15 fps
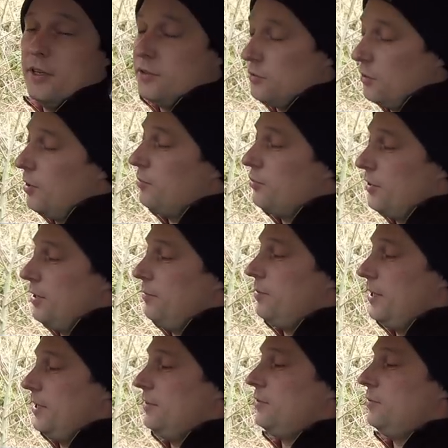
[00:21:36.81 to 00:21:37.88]
So I'm pretty
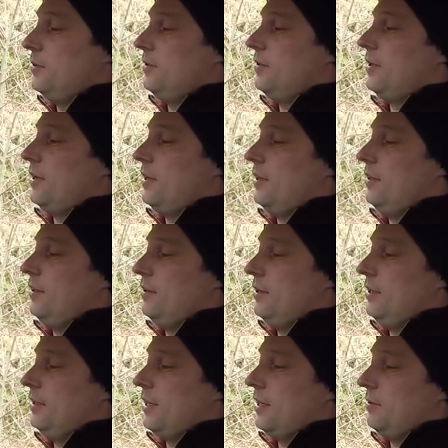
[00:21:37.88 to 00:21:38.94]
pleased with uh,
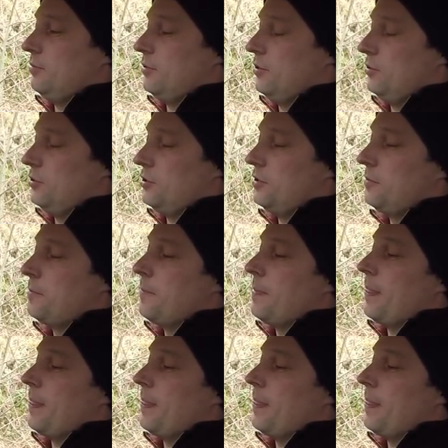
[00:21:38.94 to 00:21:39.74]
learning that approach